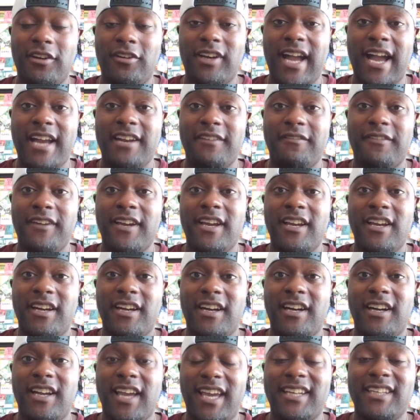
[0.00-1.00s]
kind of
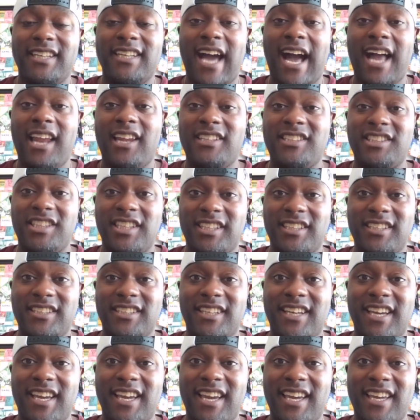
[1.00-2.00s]
acknowledging
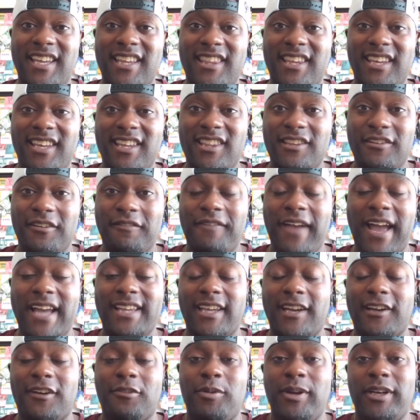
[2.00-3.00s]
the fact
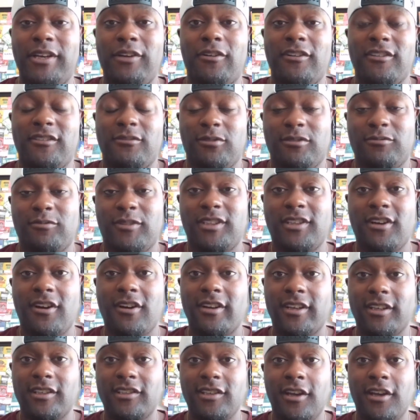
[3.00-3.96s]
that Quinn Ewers was returning.